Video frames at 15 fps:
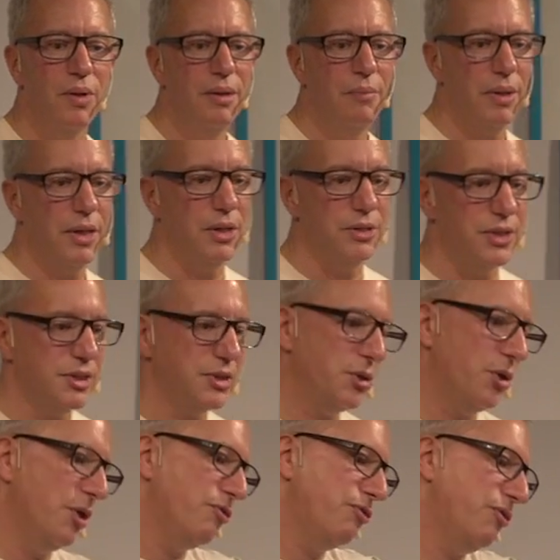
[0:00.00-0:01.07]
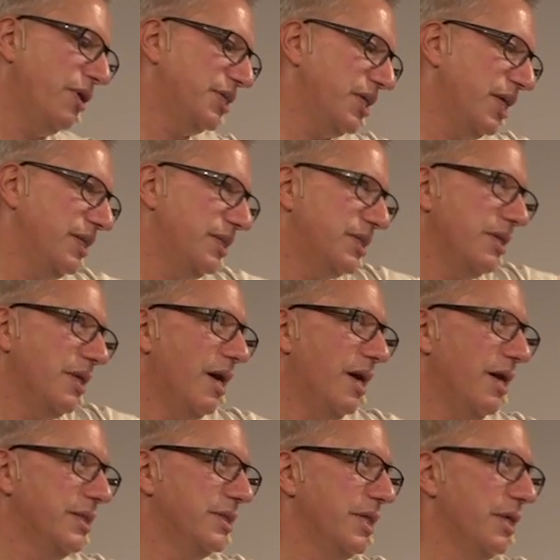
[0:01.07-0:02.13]
Because it sort of fits into that
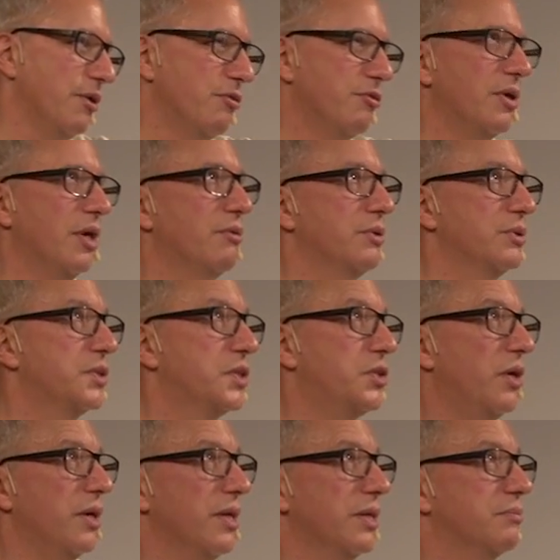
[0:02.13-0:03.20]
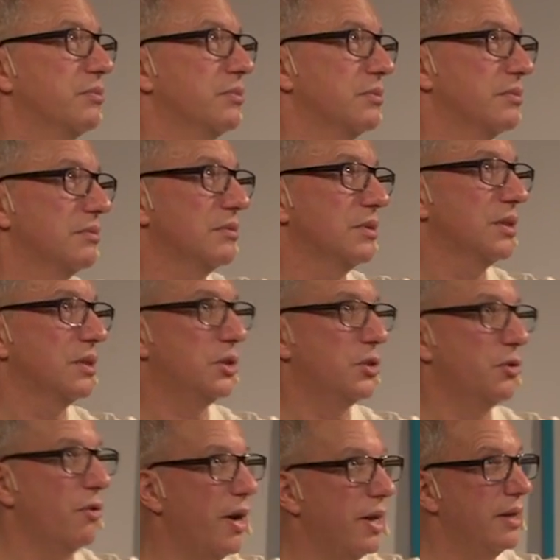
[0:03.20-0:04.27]
idea of, I was trying to
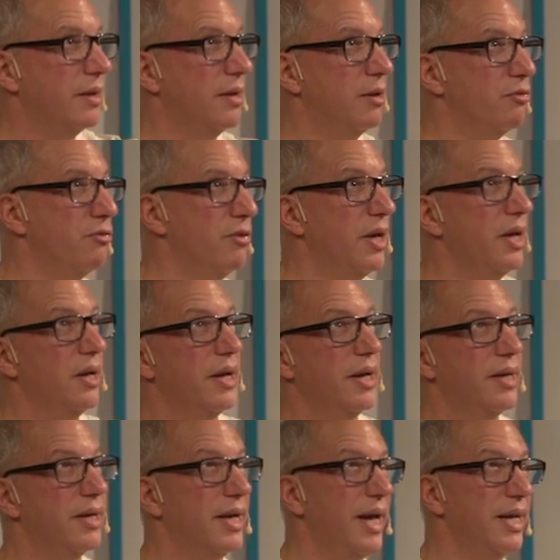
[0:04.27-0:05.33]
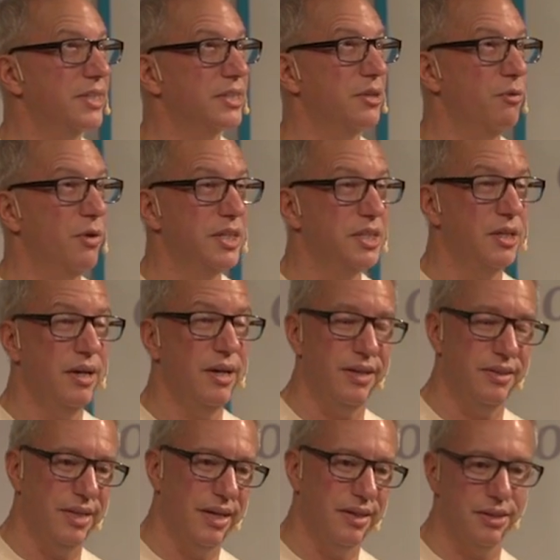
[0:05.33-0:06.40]
create a feeling, I guess, originally,
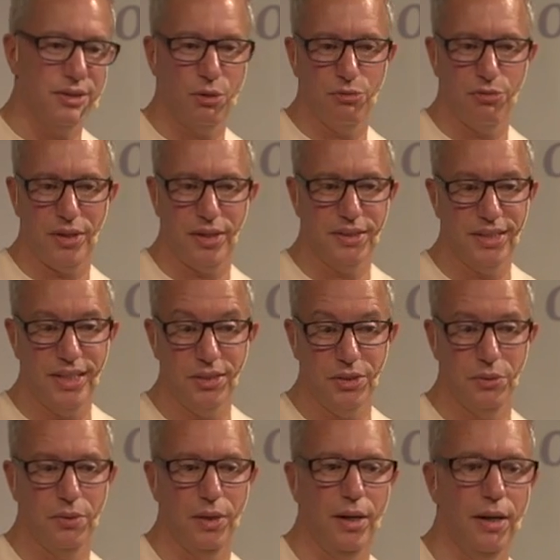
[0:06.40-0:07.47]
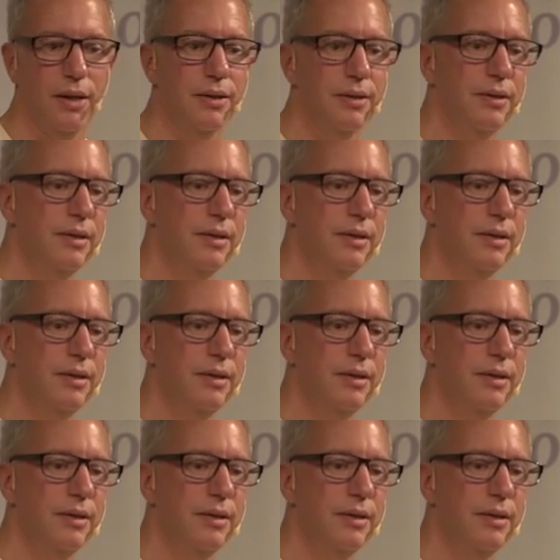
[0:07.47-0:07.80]
and then I don't think I did do that.